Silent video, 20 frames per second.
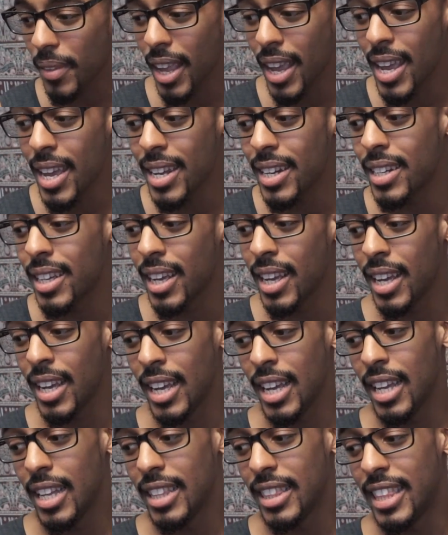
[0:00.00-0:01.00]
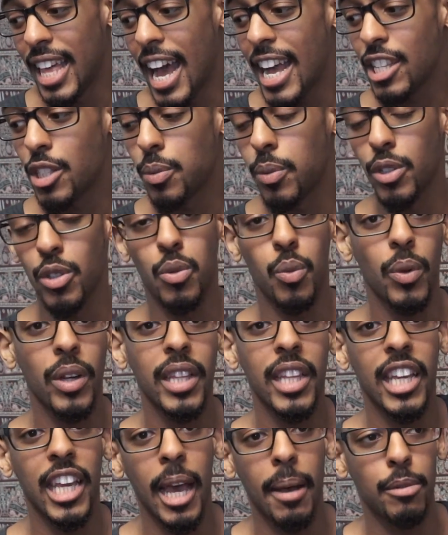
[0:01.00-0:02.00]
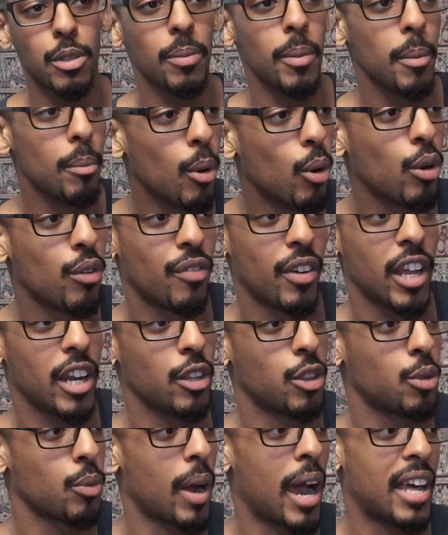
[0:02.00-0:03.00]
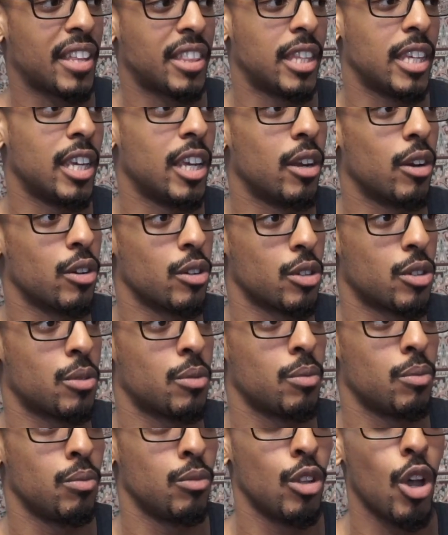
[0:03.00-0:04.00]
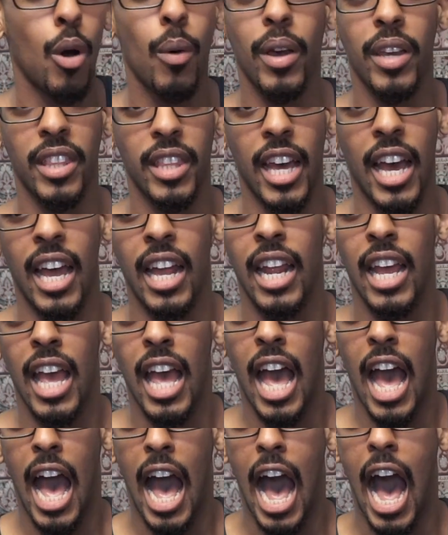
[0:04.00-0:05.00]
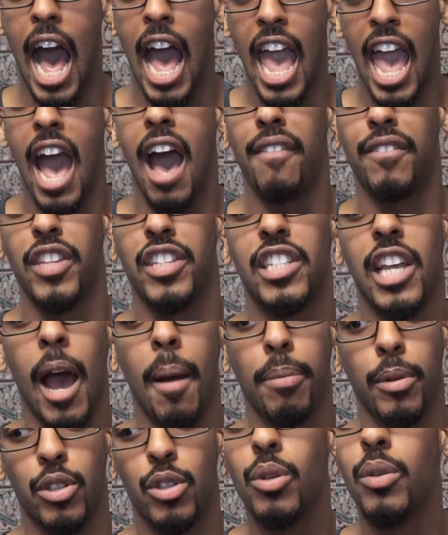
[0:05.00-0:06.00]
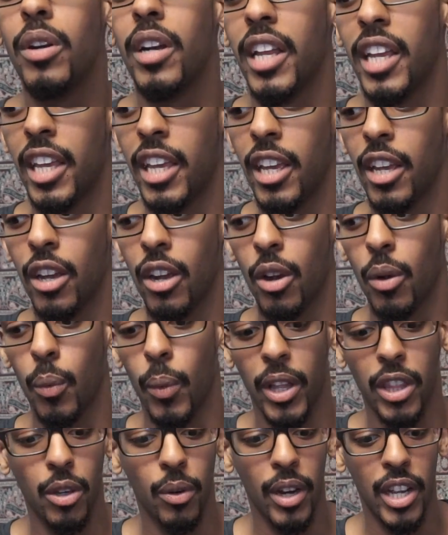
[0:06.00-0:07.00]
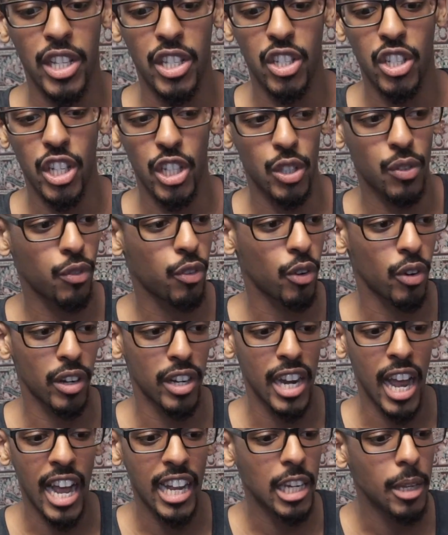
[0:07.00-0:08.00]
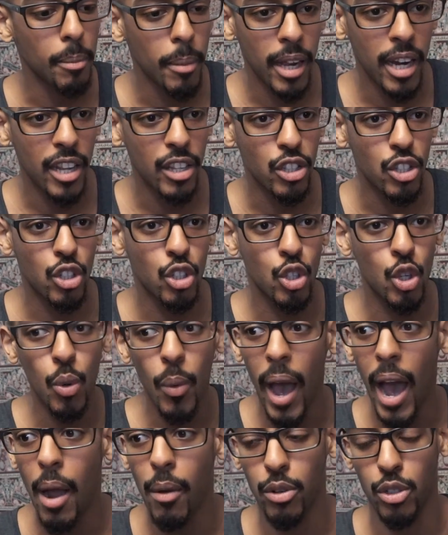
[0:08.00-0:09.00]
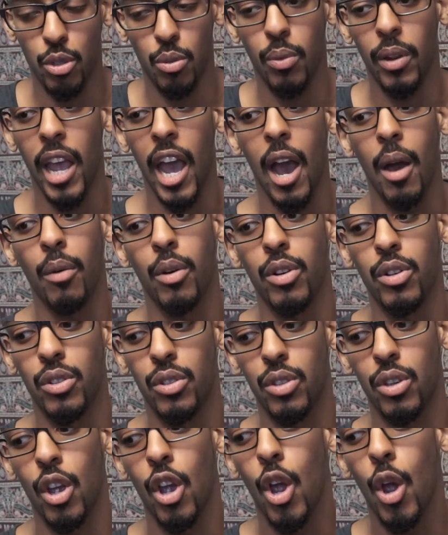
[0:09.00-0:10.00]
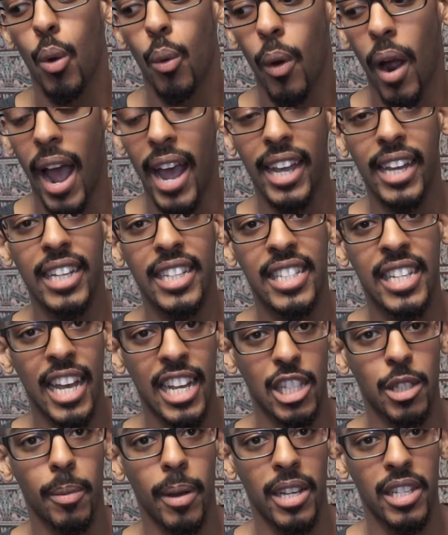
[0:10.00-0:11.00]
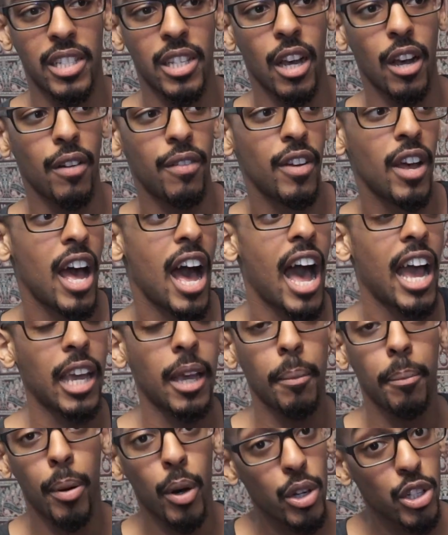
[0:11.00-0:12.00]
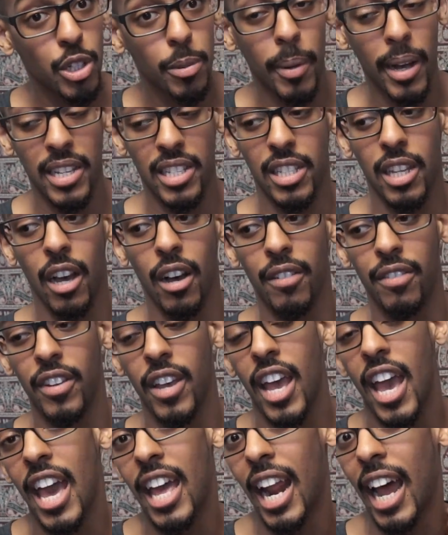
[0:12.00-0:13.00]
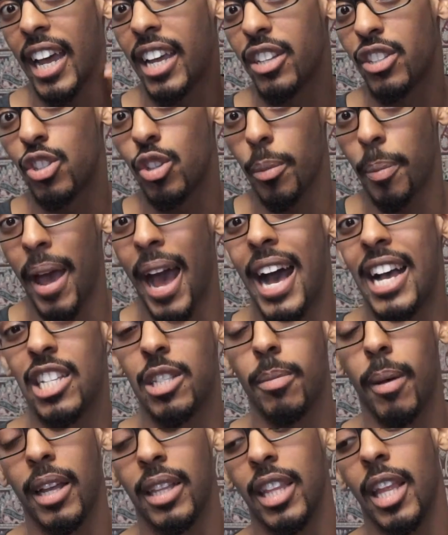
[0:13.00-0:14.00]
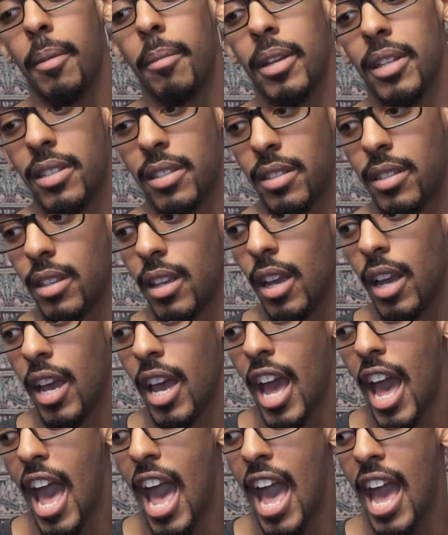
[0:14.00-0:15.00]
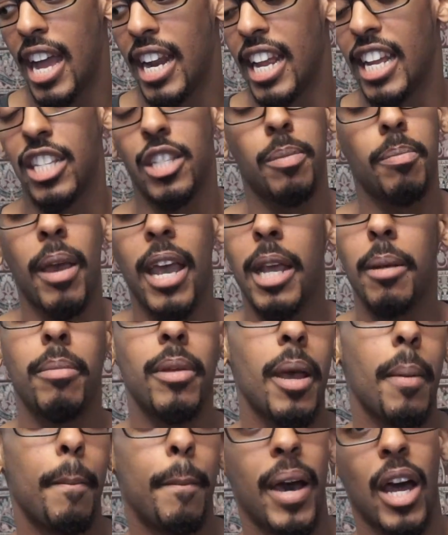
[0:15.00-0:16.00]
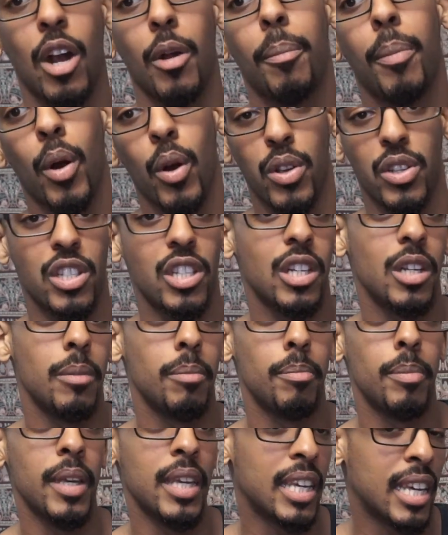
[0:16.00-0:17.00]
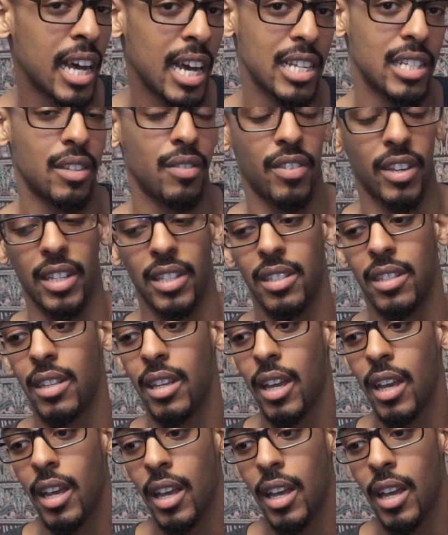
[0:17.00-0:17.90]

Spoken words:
And that's what's really kept me motivated throughout the years, knowing that I have this opportunity here, whether it's just for 90 minutes, 2 hours, 3 hours, where I could test myself, I can push myself, and I could surpass my limits. And it's made me a better person because of it.